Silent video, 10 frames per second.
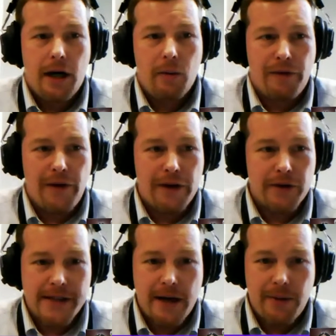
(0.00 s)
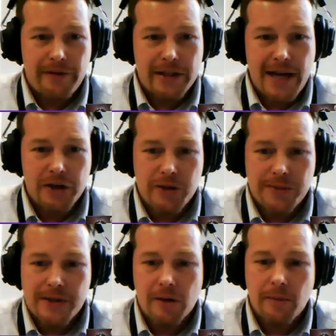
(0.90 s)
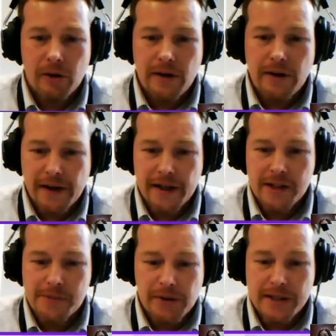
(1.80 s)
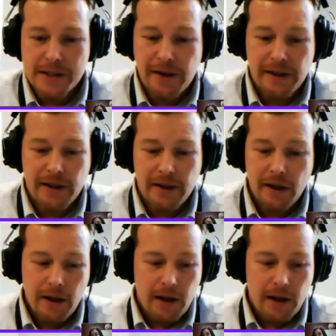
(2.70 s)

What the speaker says: with Veterans Day. We have a township ceremony that the kids participate in.